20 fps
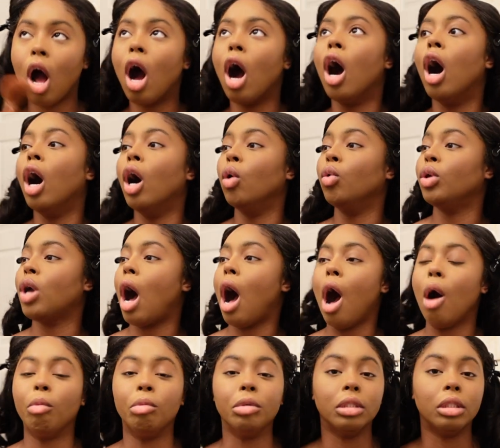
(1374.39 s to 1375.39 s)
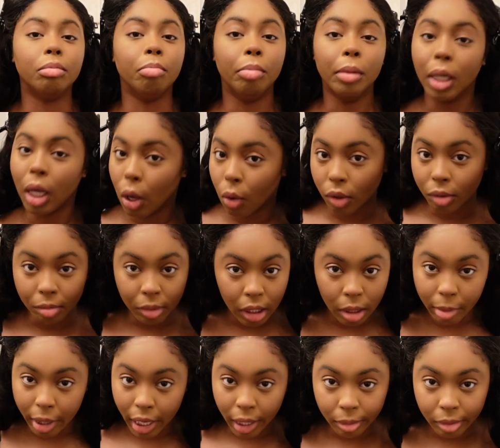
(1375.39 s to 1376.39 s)
Oh, y'all was blowing me,
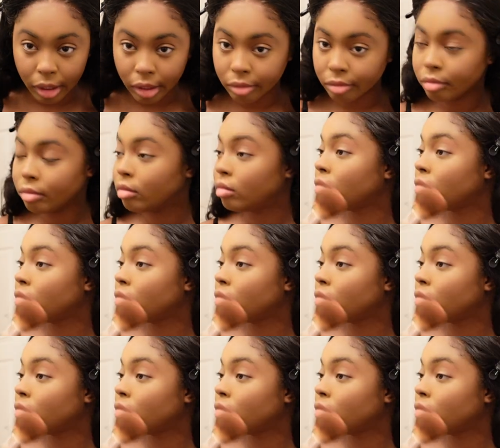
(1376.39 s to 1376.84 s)
baby.